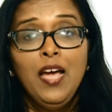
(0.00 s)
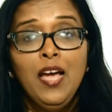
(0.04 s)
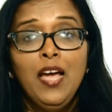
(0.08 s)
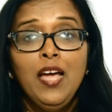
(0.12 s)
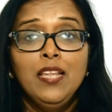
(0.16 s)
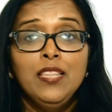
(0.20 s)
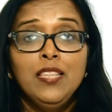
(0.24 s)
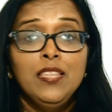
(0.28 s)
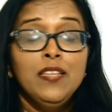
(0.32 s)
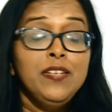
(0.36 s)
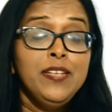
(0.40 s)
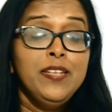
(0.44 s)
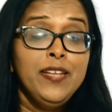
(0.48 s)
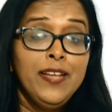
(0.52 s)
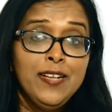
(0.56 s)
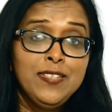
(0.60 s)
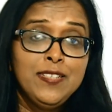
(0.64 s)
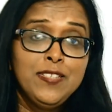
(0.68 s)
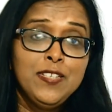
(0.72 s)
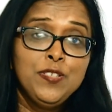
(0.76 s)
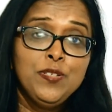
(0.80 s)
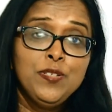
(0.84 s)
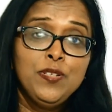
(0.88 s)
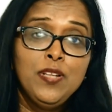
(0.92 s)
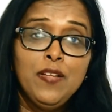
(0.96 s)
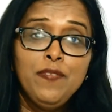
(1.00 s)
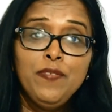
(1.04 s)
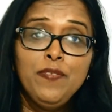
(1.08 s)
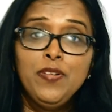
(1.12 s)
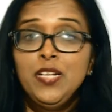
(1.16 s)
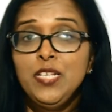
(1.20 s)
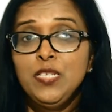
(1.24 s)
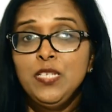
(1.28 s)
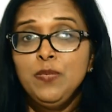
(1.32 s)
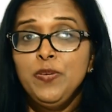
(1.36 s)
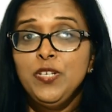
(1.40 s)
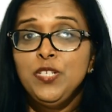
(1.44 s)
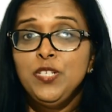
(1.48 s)
and the TSH
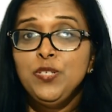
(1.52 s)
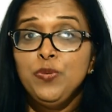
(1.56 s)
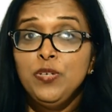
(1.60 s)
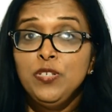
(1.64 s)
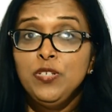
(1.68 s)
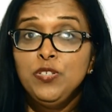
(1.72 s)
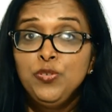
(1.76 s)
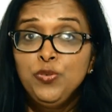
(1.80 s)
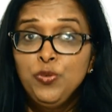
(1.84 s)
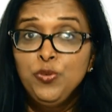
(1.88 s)
level is between